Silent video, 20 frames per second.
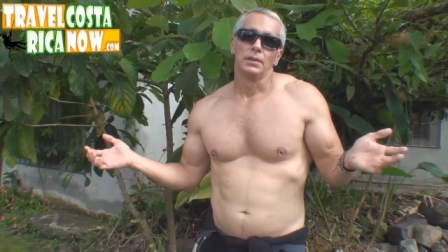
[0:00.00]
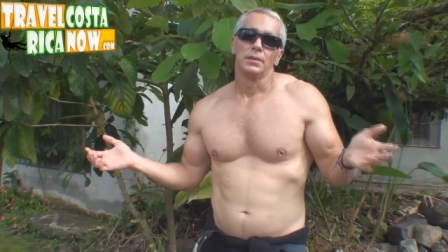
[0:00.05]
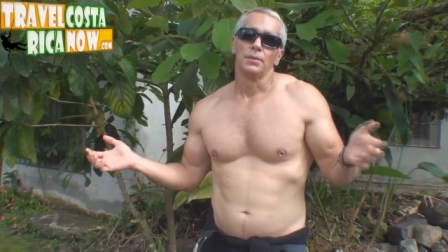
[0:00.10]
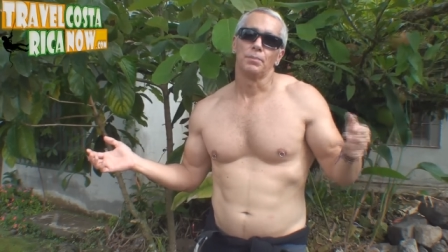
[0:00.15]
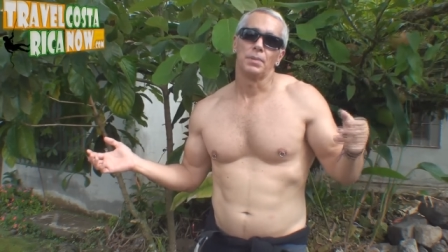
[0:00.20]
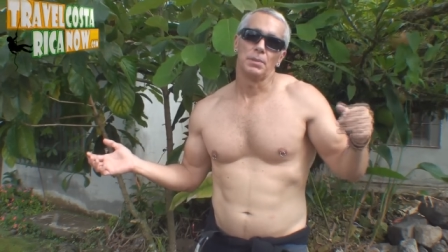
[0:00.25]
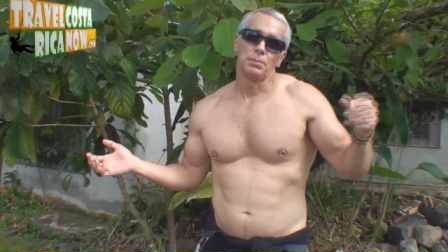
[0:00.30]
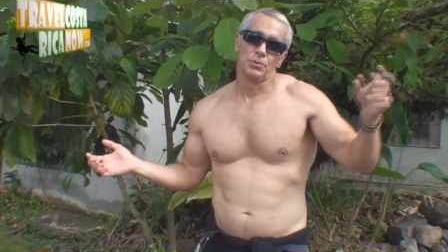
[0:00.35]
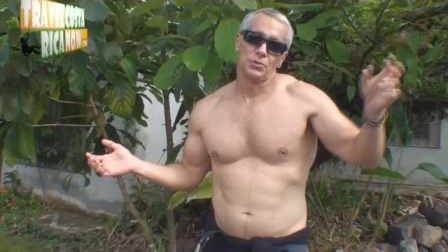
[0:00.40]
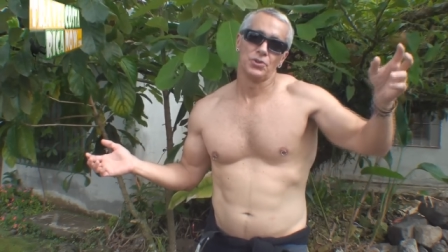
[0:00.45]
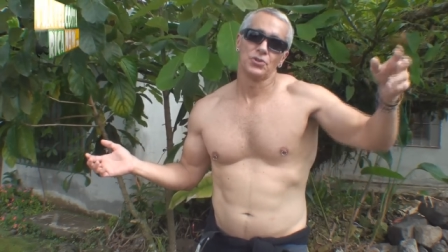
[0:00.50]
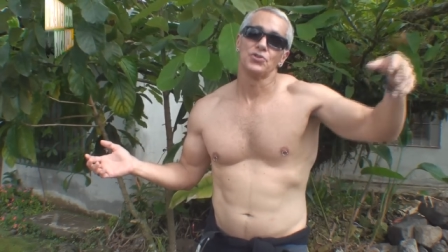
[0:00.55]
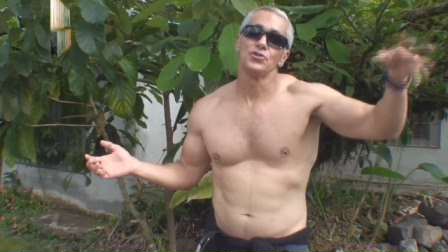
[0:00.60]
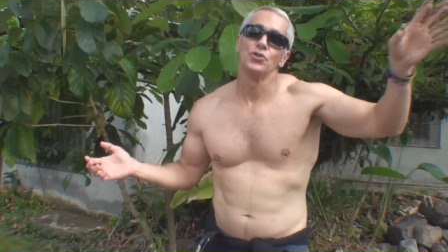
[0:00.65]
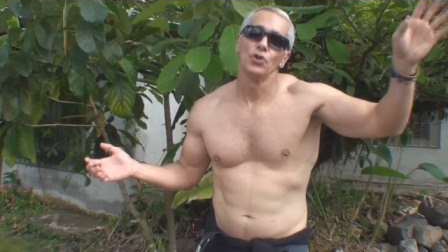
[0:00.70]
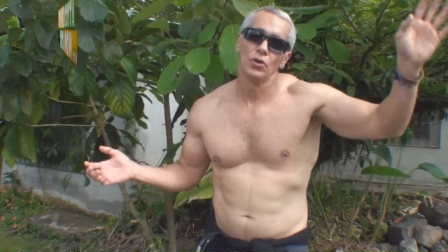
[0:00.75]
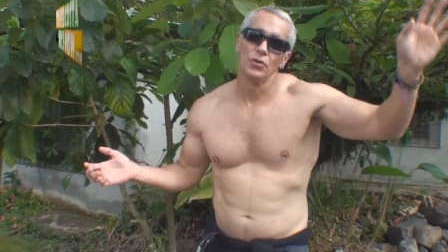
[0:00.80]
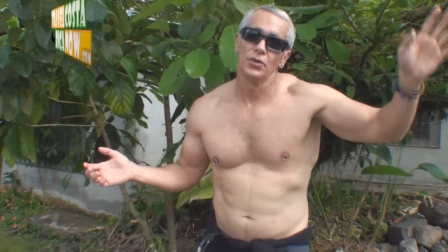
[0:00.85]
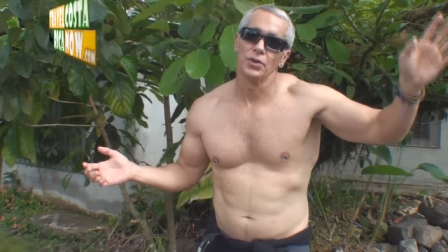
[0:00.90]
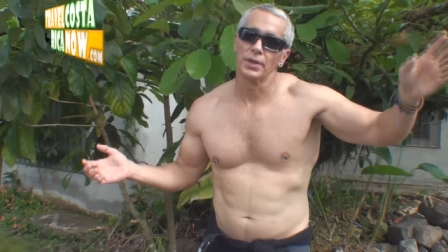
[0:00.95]
The people just
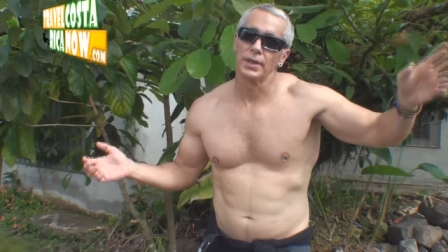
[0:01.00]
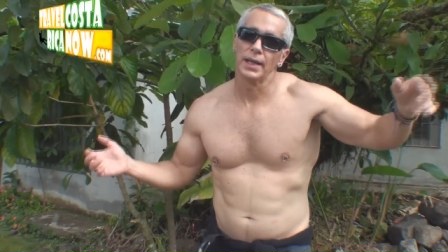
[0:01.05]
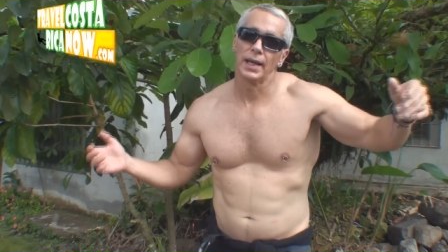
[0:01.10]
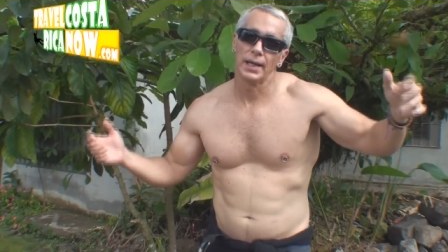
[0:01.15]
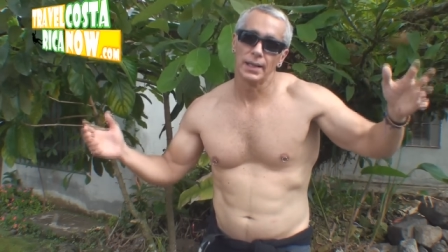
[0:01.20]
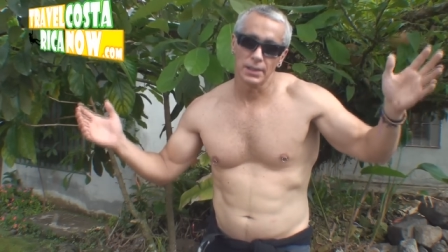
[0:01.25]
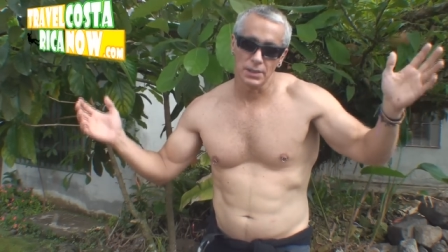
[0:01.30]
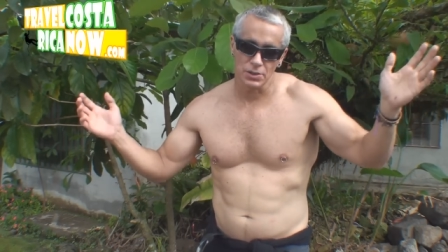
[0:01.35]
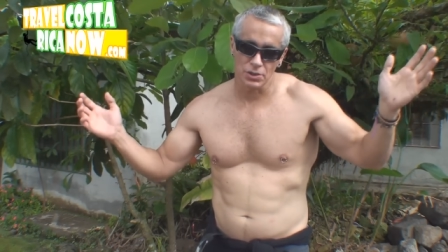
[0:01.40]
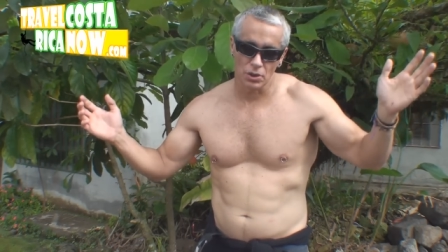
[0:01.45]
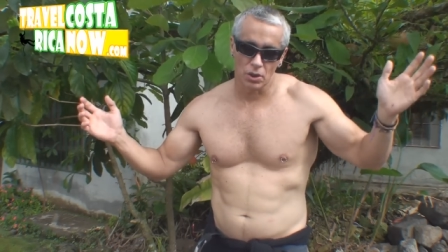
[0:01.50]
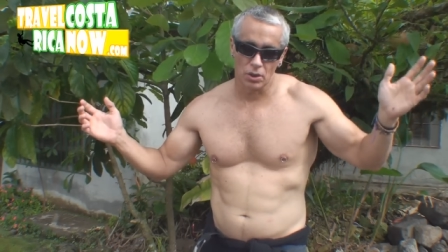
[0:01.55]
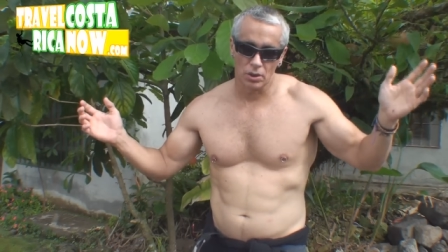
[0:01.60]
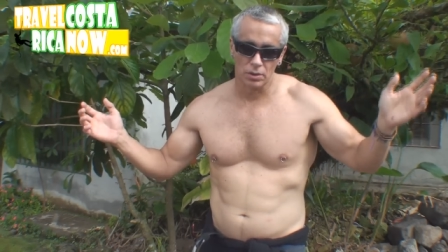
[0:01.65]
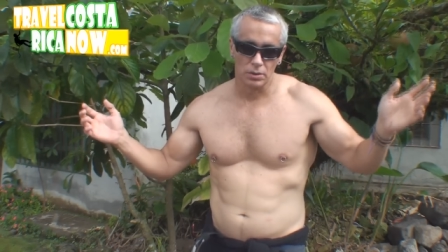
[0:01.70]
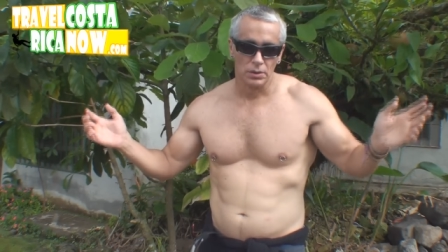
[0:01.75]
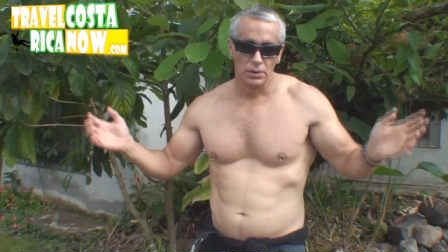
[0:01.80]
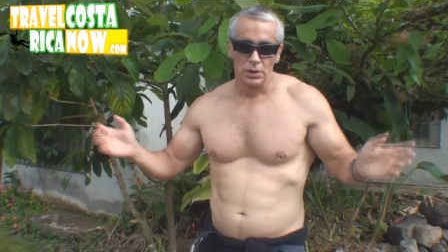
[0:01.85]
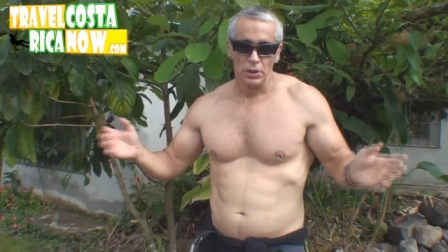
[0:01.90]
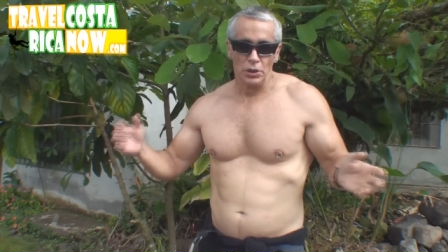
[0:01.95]
know they're gay and it's
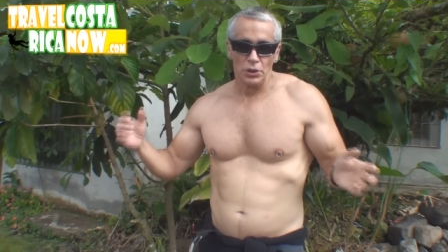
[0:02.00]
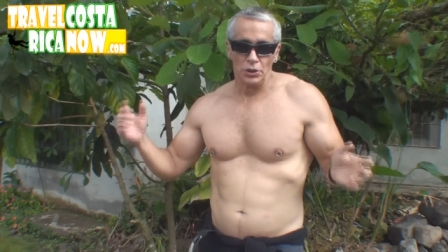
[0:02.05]
all